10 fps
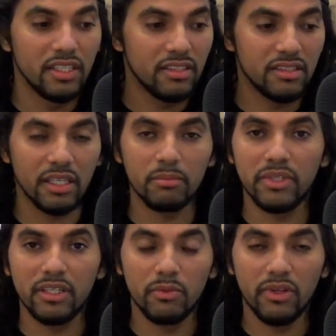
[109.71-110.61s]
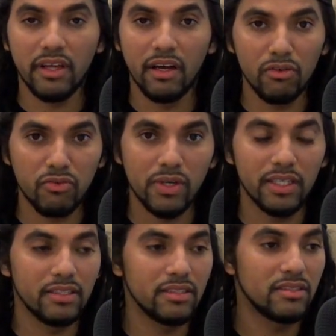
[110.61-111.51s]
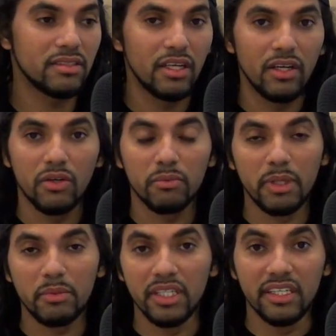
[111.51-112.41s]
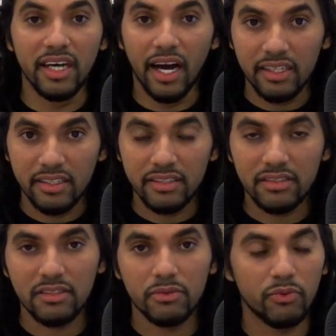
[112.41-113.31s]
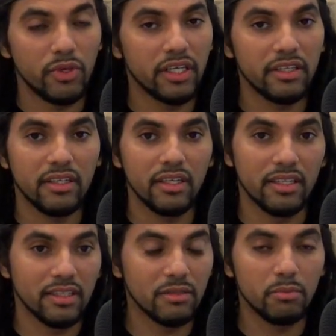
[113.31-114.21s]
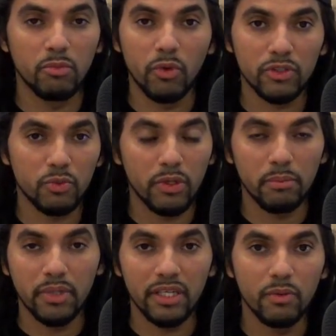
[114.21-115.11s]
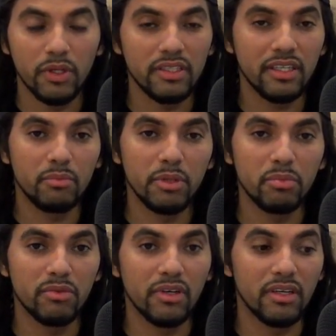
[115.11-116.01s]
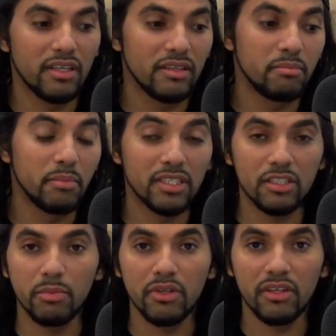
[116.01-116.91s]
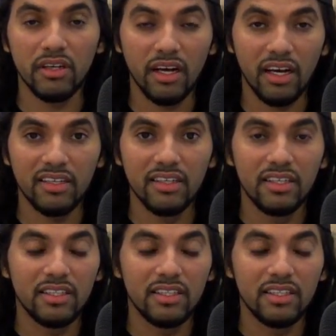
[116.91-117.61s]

Same thing with health wise, maybe diets, right? That's a much more big one that people mess up on a lot.